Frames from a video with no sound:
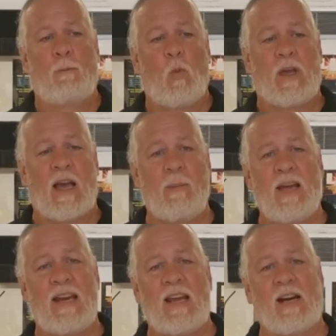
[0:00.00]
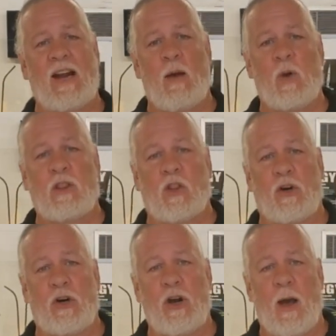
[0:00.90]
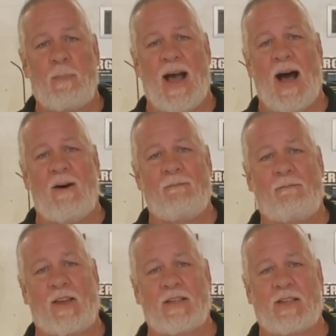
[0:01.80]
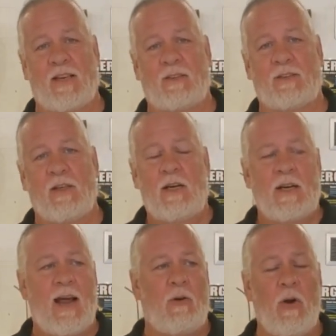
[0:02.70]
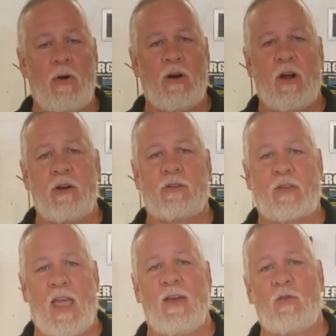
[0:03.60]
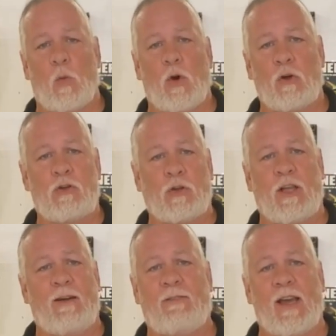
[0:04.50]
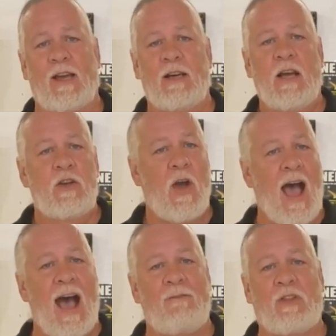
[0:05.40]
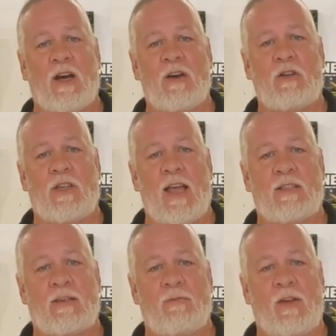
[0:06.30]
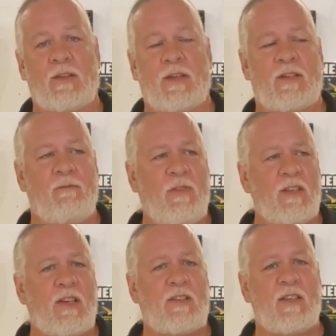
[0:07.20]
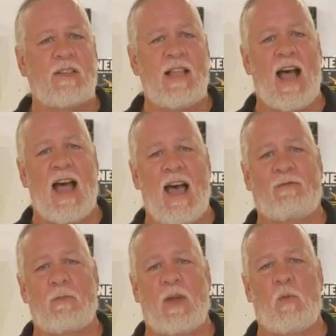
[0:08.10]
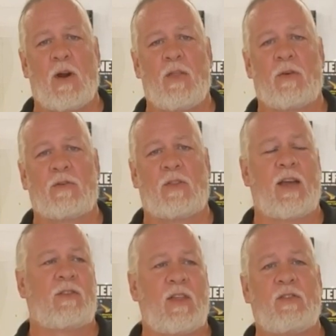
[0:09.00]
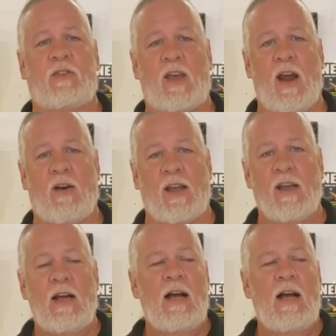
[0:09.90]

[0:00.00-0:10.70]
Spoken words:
We come in here and we learn about physics. Now, in order to understand the world you live in, you have to understand some physics, and physics does not have to be one of those things that's scary.